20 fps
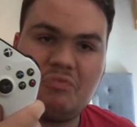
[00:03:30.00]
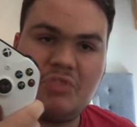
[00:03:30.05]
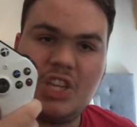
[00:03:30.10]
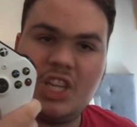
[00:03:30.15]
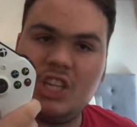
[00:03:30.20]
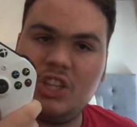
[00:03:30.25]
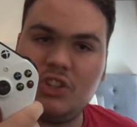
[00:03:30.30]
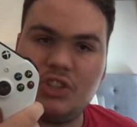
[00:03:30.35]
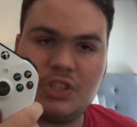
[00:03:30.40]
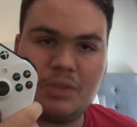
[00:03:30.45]

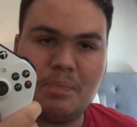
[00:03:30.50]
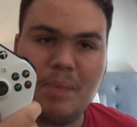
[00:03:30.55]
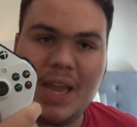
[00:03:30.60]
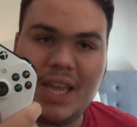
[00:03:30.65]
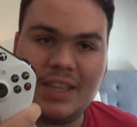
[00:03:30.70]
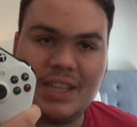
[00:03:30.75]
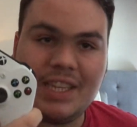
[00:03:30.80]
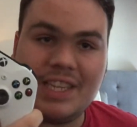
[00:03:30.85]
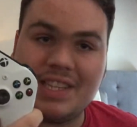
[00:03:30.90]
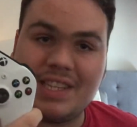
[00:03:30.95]
it looks
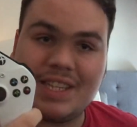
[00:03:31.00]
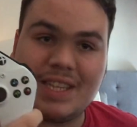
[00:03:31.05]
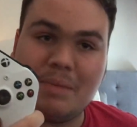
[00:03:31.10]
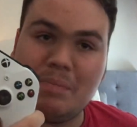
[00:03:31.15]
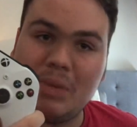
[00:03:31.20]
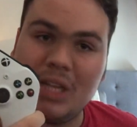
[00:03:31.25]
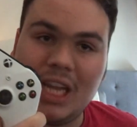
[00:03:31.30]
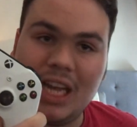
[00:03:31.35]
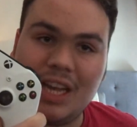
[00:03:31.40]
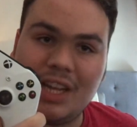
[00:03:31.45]
mainly
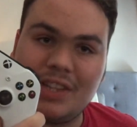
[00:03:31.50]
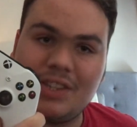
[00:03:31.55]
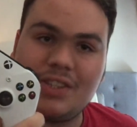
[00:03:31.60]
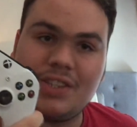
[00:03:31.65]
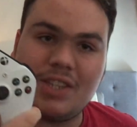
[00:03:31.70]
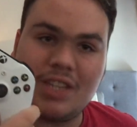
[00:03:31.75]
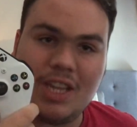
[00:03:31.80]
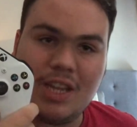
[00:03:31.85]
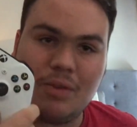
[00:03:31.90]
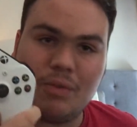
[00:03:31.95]
similar
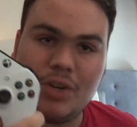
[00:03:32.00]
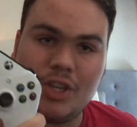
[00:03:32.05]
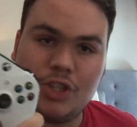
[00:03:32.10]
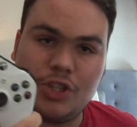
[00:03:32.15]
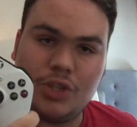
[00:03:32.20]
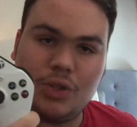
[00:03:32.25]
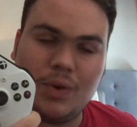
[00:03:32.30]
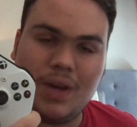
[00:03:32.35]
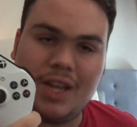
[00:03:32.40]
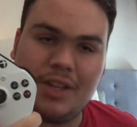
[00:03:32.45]
to the
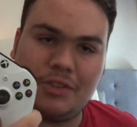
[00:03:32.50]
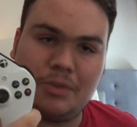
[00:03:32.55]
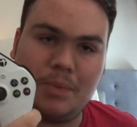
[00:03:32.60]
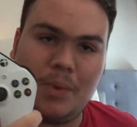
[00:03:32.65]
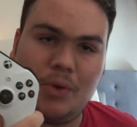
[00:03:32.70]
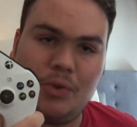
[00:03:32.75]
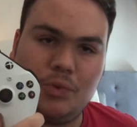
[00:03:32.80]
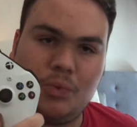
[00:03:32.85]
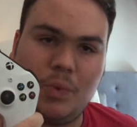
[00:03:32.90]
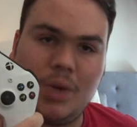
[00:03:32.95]
original
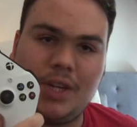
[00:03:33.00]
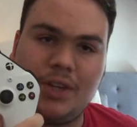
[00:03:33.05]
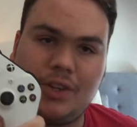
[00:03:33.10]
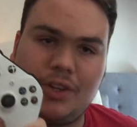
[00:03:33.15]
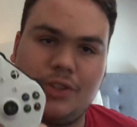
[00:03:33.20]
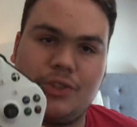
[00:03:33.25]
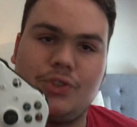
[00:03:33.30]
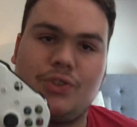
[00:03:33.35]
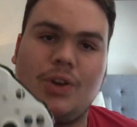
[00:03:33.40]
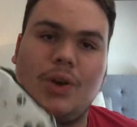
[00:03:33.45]
Xbox One
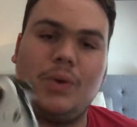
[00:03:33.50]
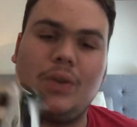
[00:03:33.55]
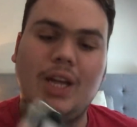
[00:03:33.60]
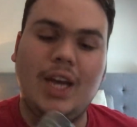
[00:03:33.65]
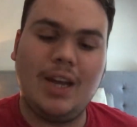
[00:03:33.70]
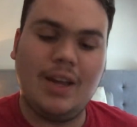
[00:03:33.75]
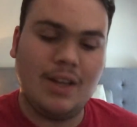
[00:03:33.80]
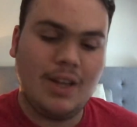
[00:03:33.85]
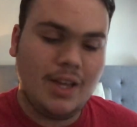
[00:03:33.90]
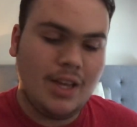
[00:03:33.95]

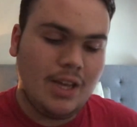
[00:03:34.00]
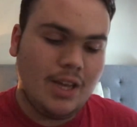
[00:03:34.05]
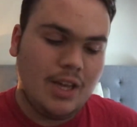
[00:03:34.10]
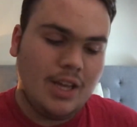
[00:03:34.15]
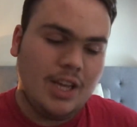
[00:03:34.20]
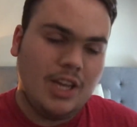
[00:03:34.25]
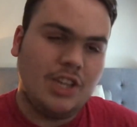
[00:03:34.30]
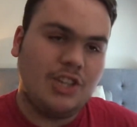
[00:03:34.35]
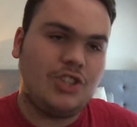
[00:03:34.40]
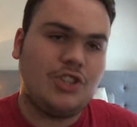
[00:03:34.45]
controller.
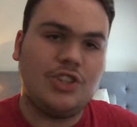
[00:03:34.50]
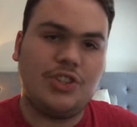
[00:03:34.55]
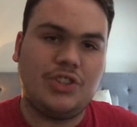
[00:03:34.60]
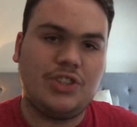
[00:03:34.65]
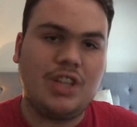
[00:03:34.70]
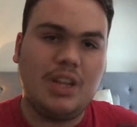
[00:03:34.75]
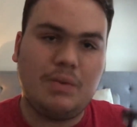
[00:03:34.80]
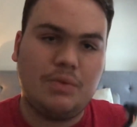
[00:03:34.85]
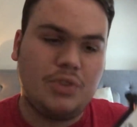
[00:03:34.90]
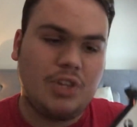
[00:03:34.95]
It's
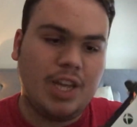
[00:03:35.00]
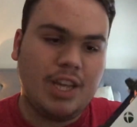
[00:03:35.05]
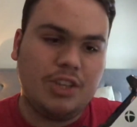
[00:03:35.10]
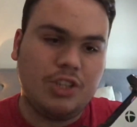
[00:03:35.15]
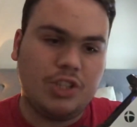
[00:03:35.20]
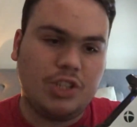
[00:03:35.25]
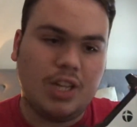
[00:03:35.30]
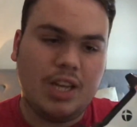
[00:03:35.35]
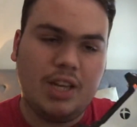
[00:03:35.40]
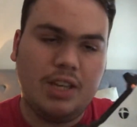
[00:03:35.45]
just they've
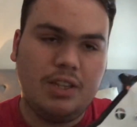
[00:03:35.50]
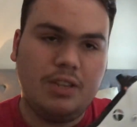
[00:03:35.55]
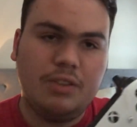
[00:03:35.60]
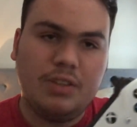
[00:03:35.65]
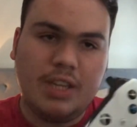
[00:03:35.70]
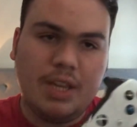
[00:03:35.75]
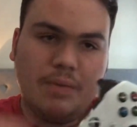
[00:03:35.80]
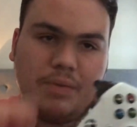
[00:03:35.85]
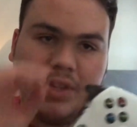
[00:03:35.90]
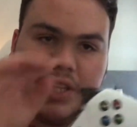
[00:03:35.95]
changed,
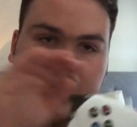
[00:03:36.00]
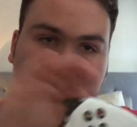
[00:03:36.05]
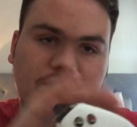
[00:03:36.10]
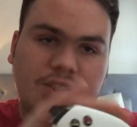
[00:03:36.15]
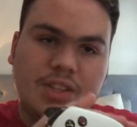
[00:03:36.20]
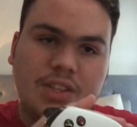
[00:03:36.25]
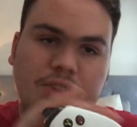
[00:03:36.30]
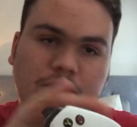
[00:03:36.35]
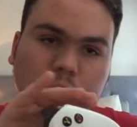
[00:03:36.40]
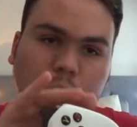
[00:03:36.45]
like, given
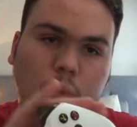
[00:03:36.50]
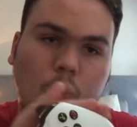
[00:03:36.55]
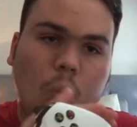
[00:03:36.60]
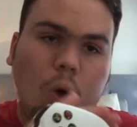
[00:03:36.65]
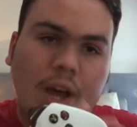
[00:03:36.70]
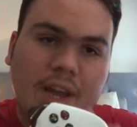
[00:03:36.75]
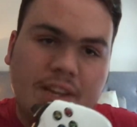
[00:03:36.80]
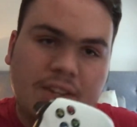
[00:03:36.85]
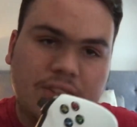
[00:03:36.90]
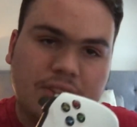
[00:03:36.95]
this
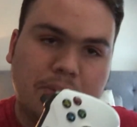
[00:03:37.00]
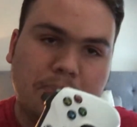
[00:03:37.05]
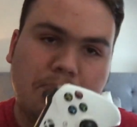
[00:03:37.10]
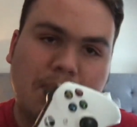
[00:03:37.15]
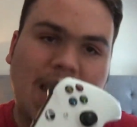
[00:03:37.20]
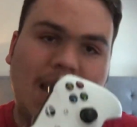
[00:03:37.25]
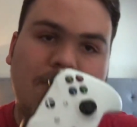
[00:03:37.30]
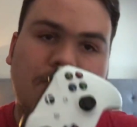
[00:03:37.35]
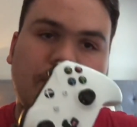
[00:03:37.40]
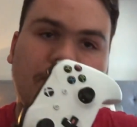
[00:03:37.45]
white
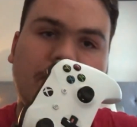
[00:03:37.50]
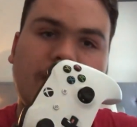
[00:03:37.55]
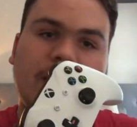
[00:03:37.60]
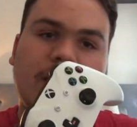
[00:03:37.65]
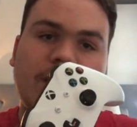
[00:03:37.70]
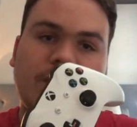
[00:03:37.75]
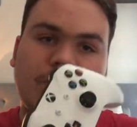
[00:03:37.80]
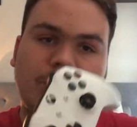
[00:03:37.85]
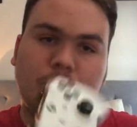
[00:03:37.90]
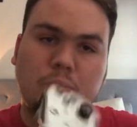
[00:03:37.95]
matte
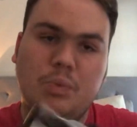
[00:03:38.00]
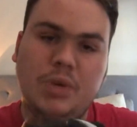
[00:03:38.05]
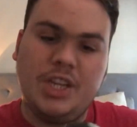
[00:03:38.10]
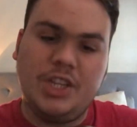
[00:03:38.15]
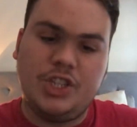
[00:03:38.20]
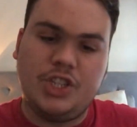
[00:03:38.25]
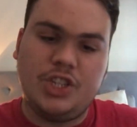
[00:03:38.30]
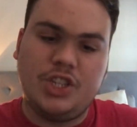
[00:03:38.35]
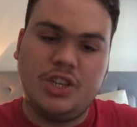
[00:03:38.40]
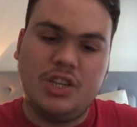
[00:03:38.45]
finish,
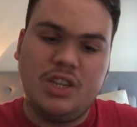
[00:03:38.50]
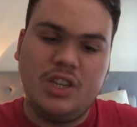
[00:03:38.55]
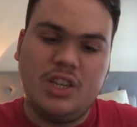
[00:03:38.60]
which